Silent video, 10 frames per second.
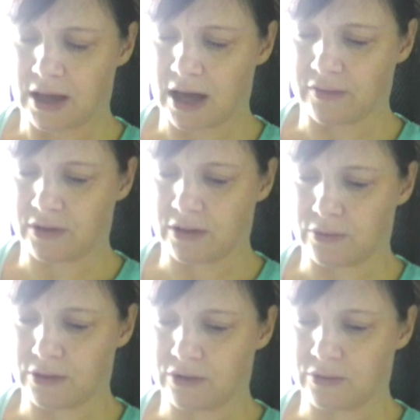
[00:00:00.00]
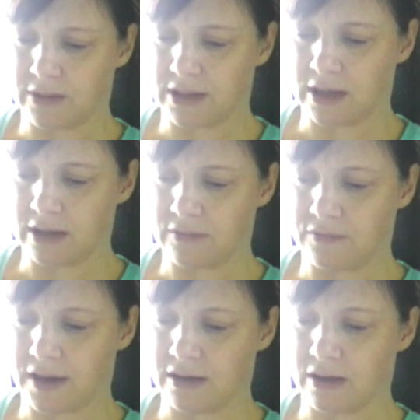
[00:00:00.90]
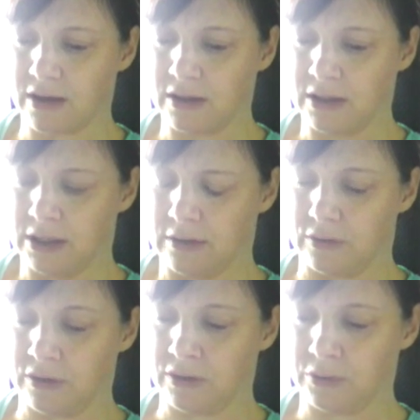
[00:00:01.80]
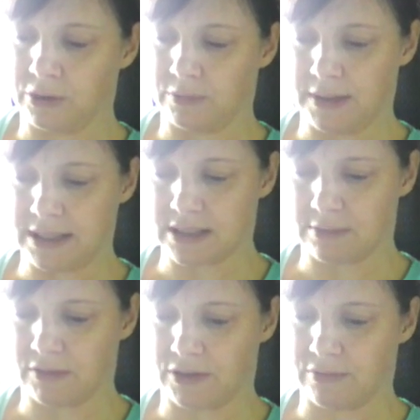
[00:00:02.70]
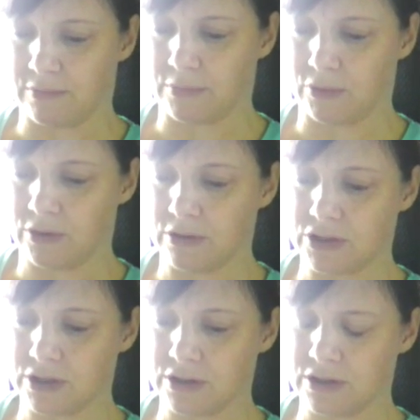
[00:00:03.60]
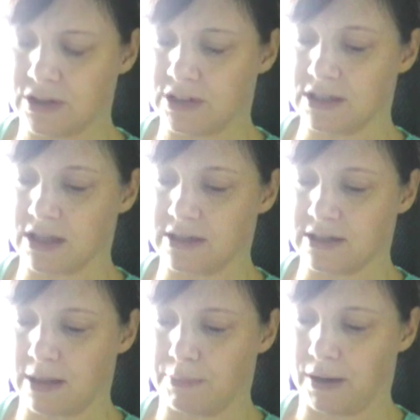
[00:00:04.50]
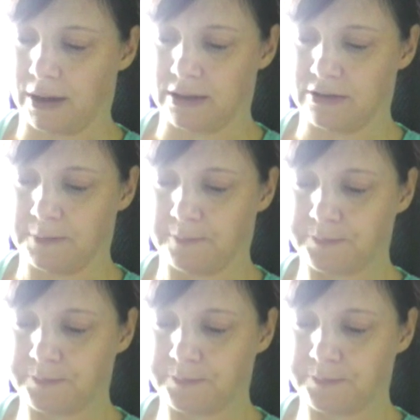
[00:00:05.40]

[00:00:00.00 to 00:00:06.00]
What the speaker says: After the audience with the king, Fendar would meet some of the Mauritians to discuss their plight.